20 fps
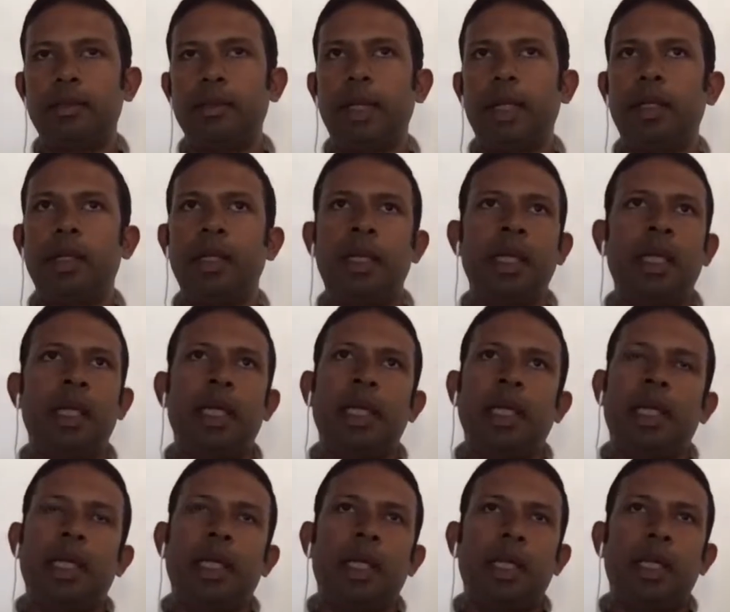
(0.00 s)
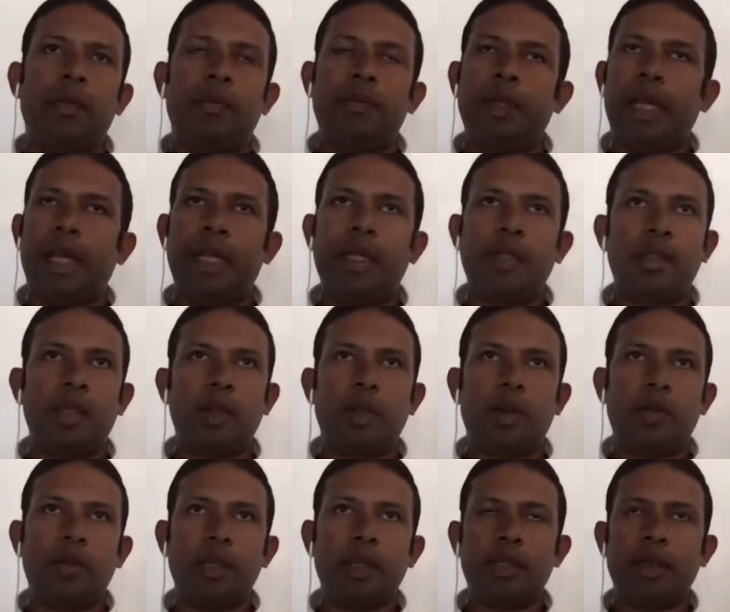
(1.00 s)
But if there is an
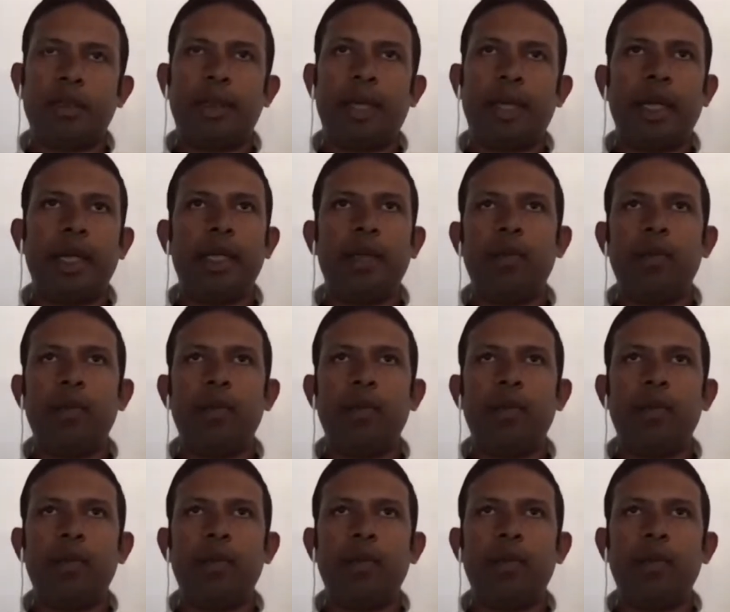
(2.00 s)
oversupply, it